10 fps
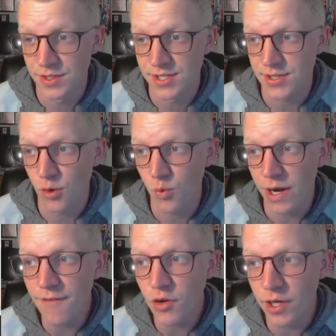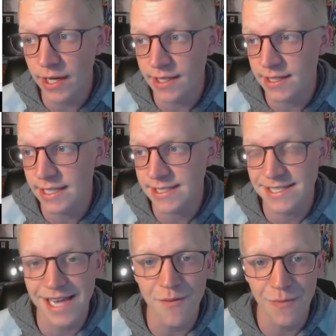So whatever gets
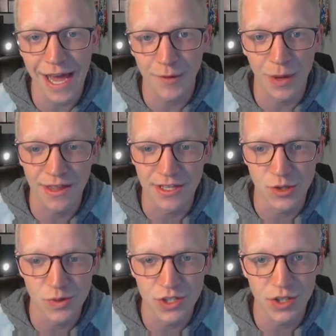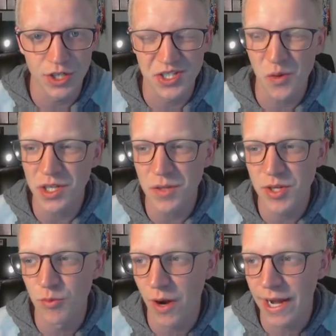sent back by the user is going to
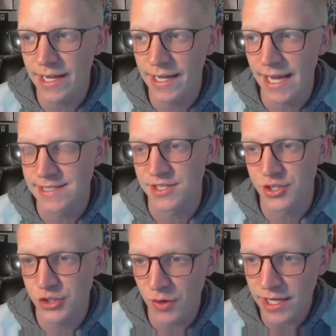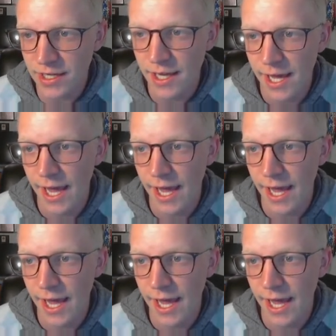be read in as a string,